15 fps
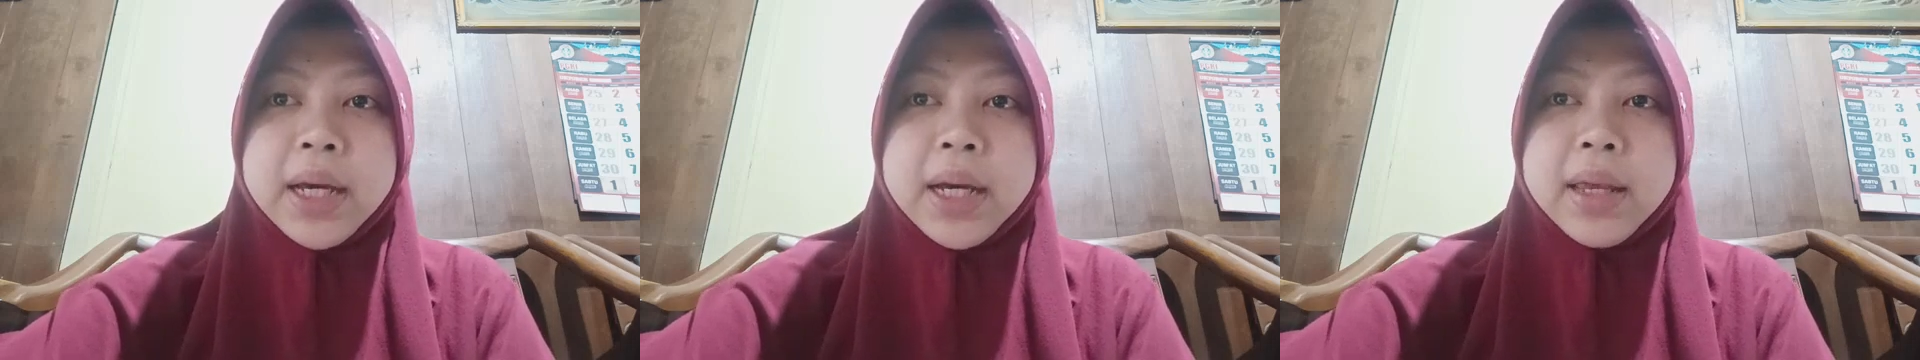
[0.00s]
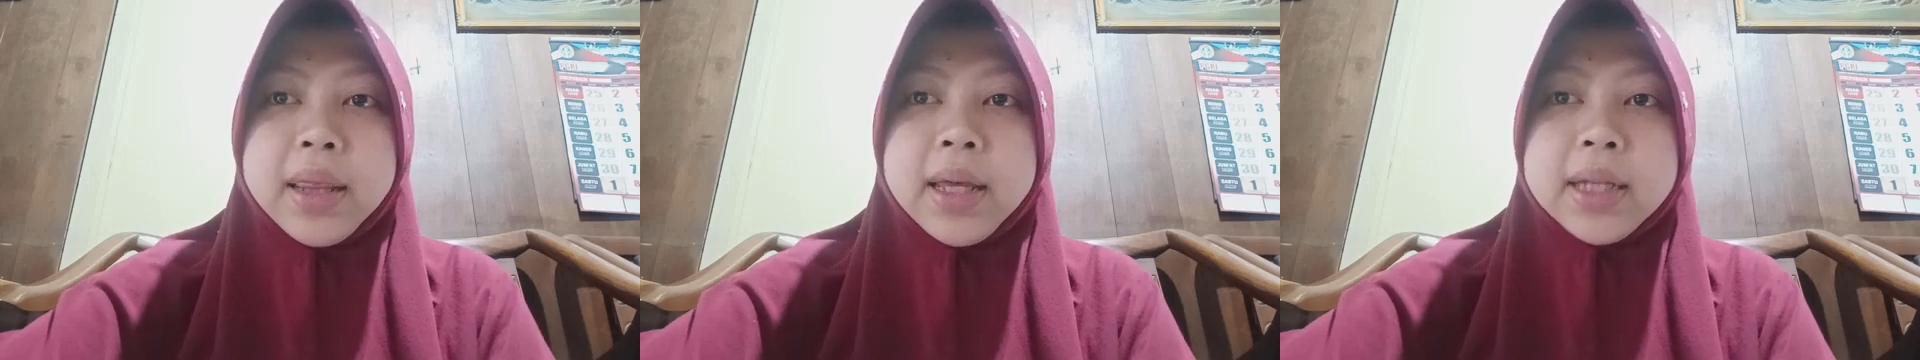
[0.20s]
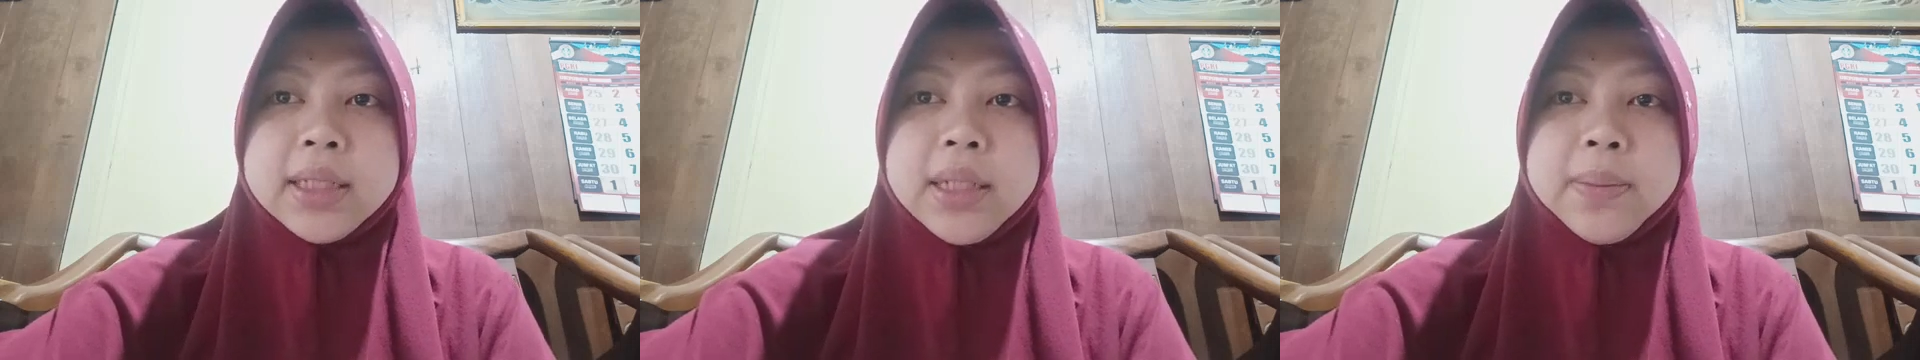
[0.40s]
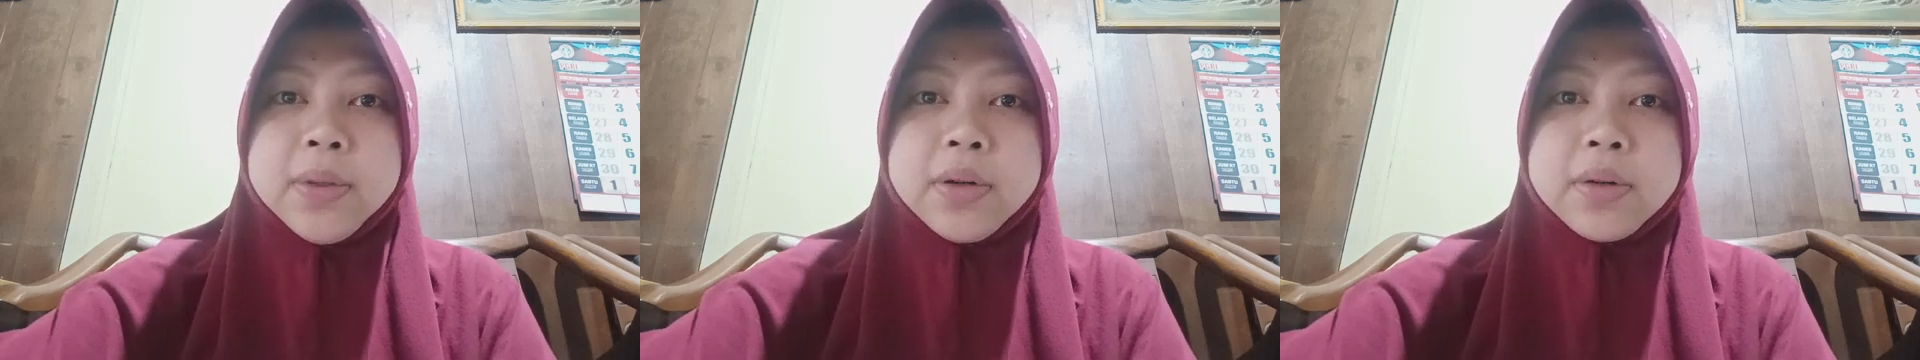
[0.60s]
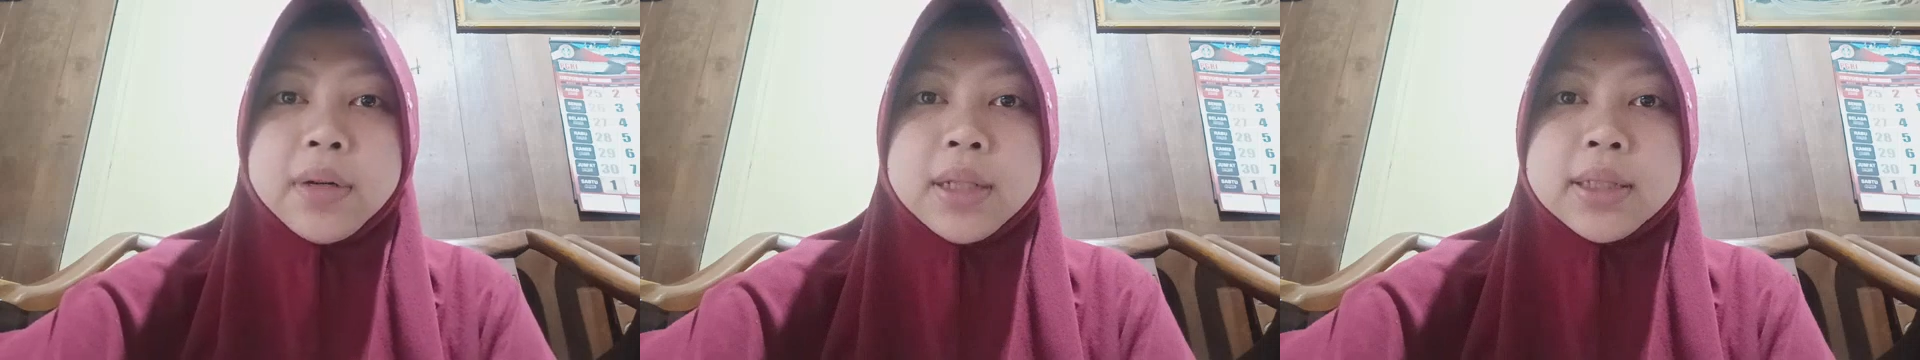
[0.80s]
the
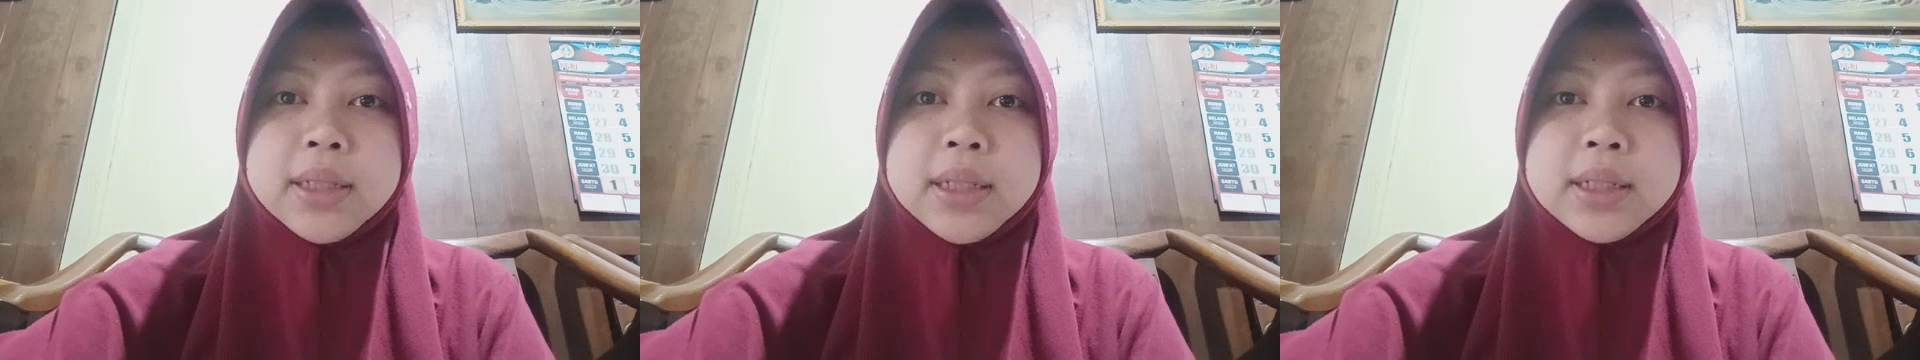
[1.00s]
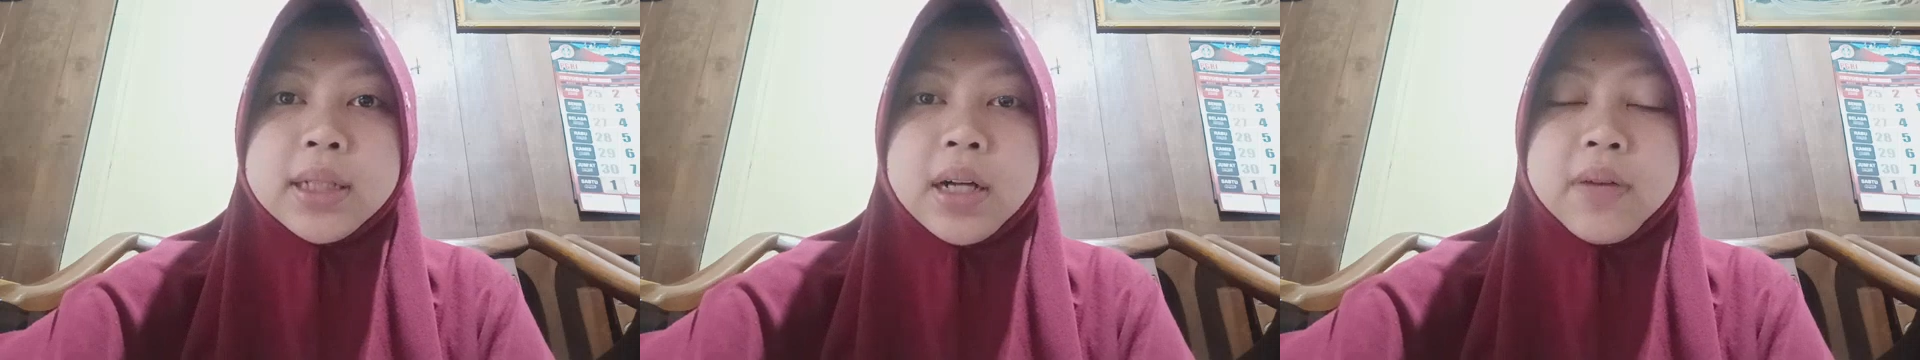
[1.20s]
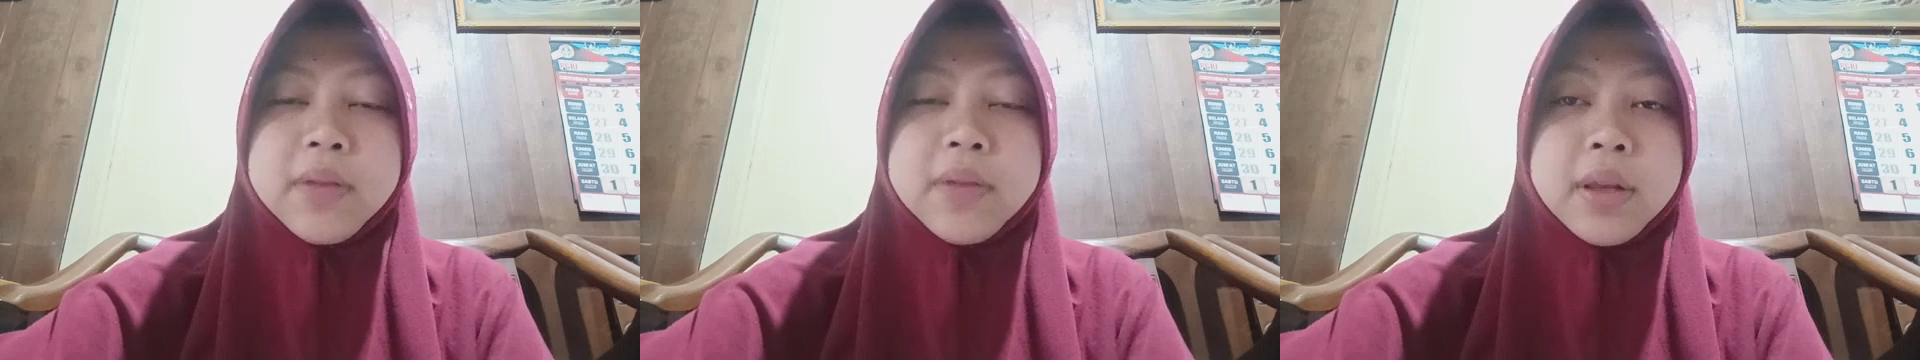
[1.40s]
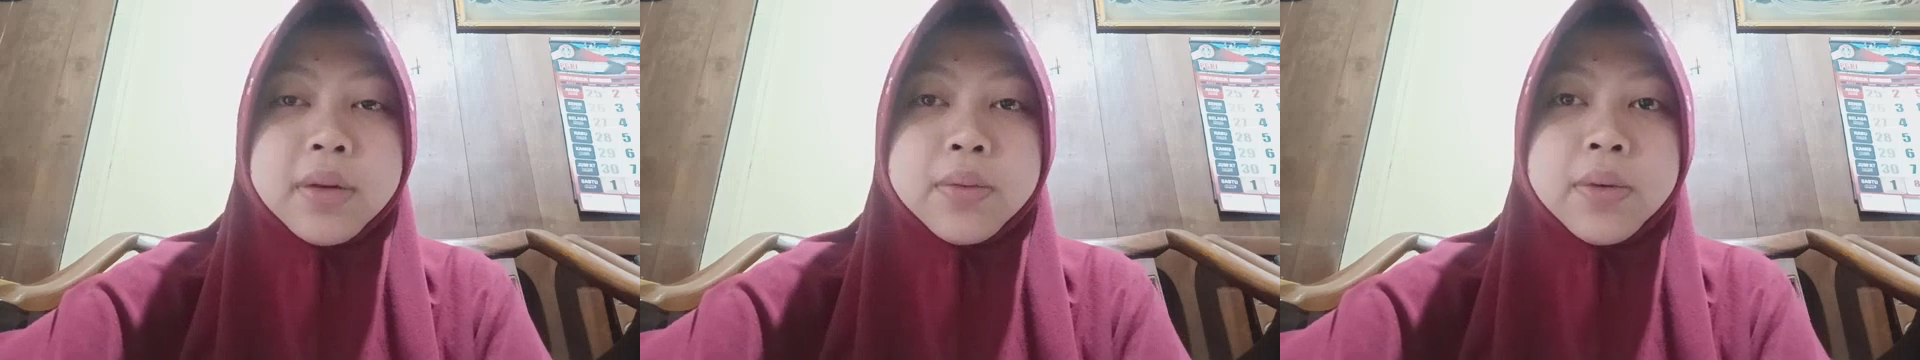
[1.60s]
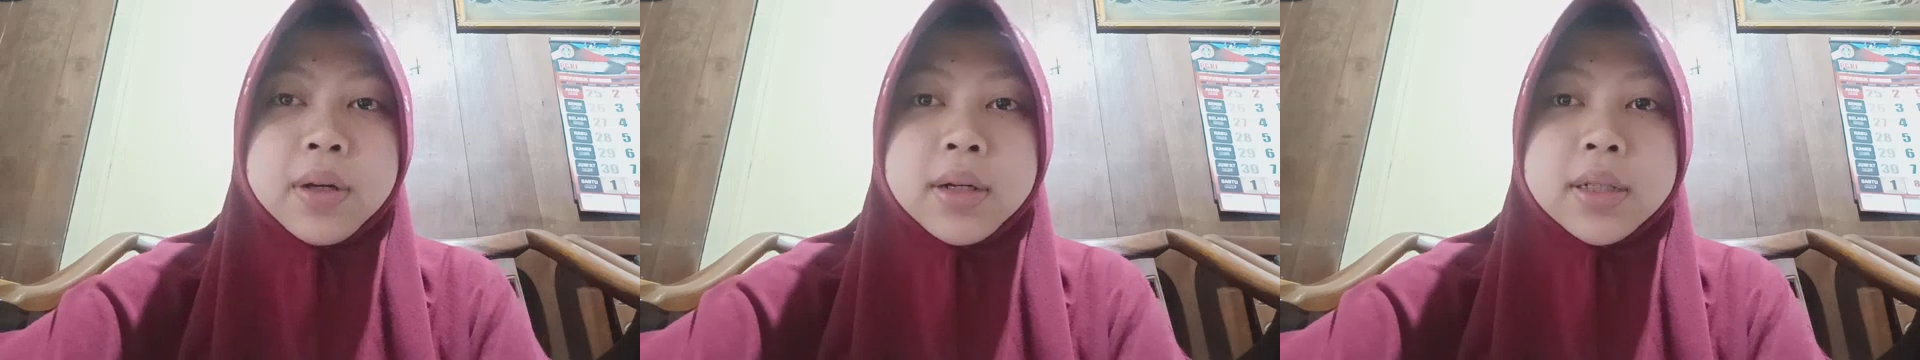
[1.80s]
democracies of the
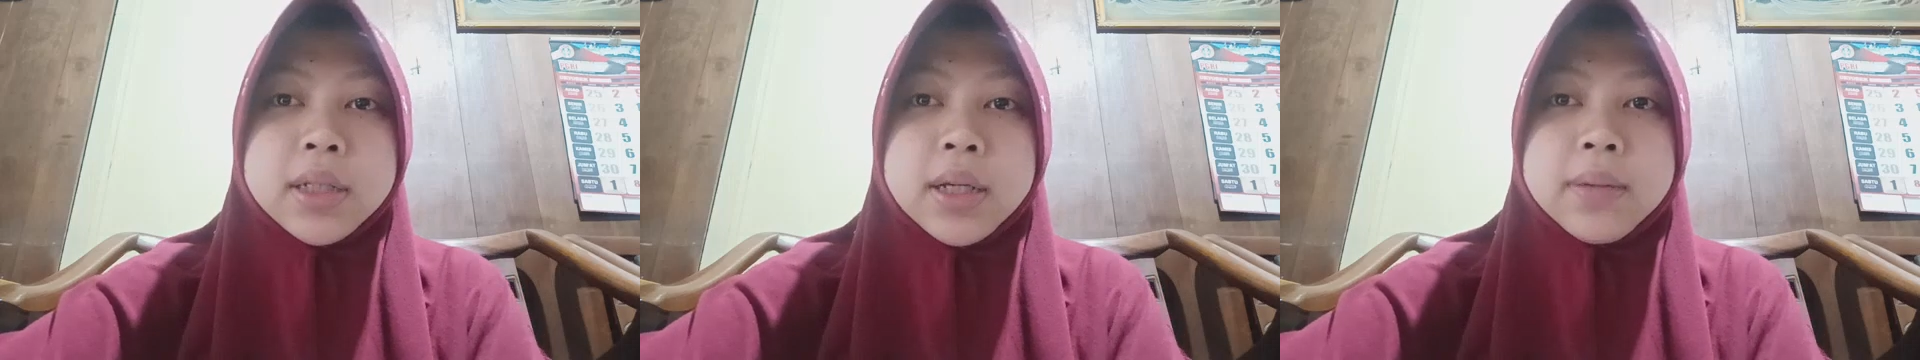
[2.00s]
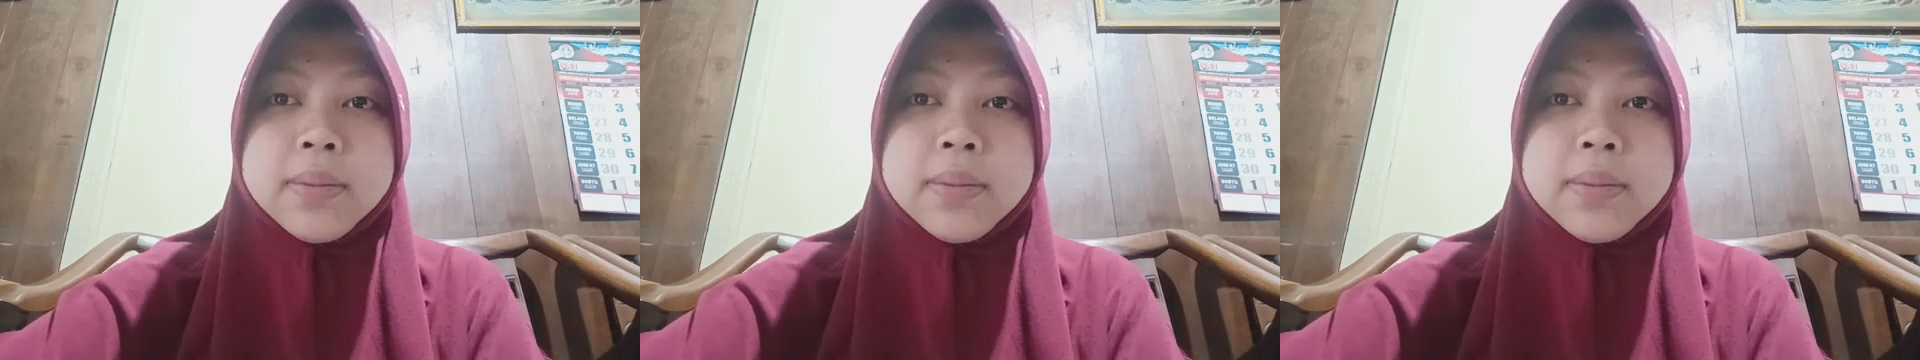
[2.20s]
world